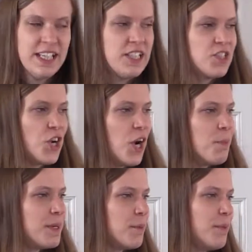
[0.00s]

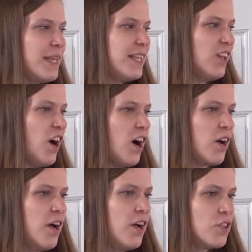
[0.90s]
interminably long
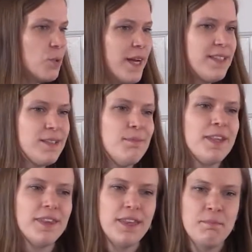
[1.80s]

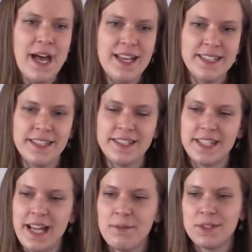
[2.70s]
twice-monthly masses
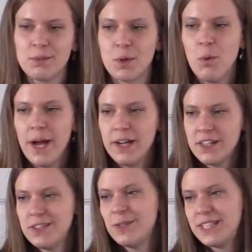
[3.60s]
that I was required
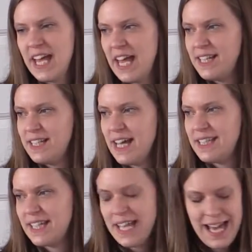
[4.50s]
to attend
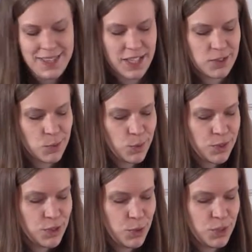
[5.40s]
as a Catholic school
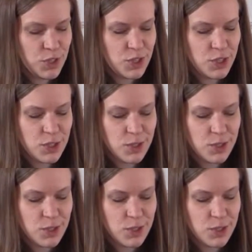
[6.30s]
student.